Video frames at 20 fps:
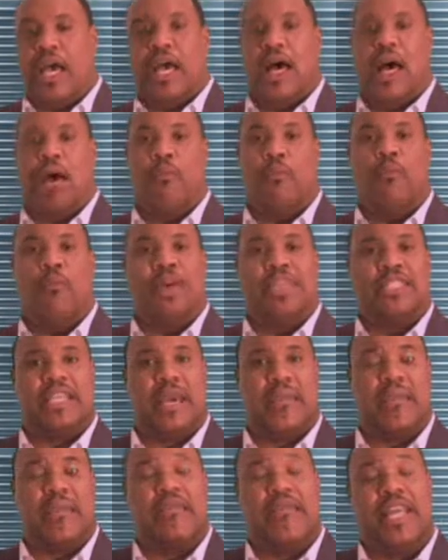What
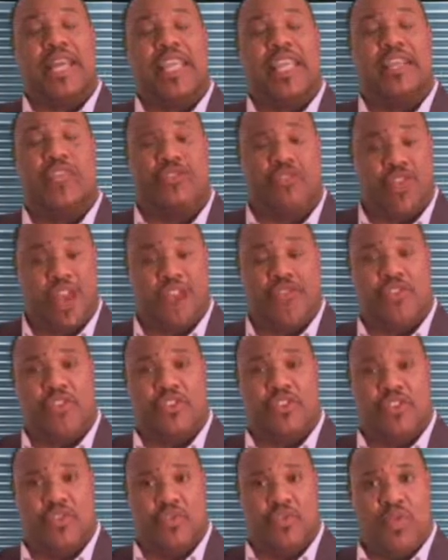type of daily
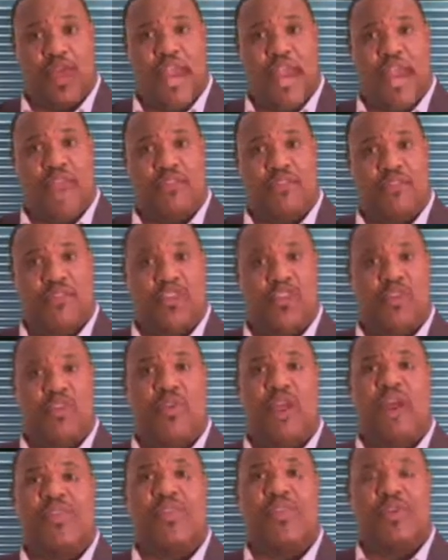traffic do you have?
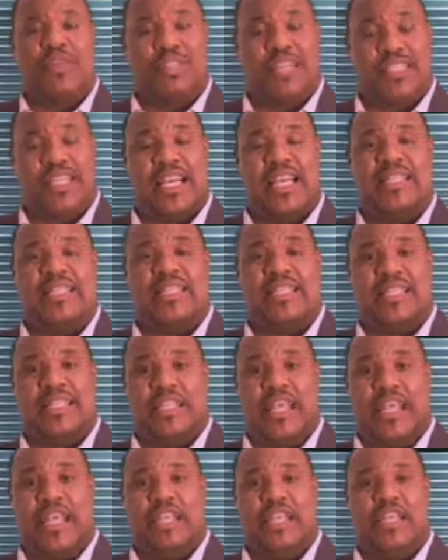You have to assess the
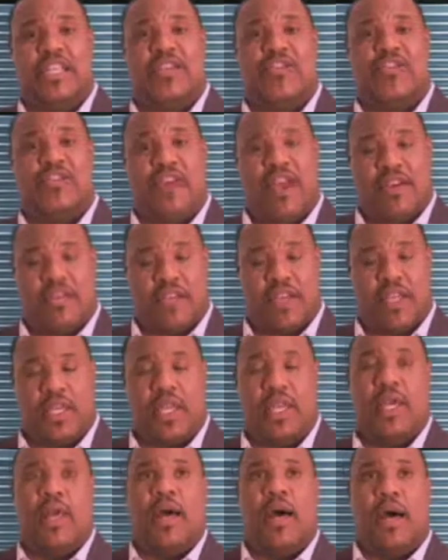daily traffic.
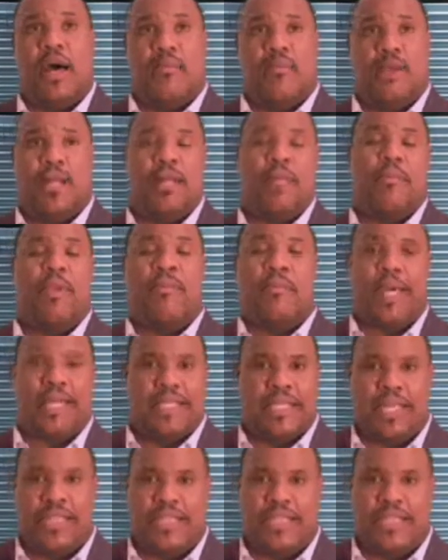What I mean by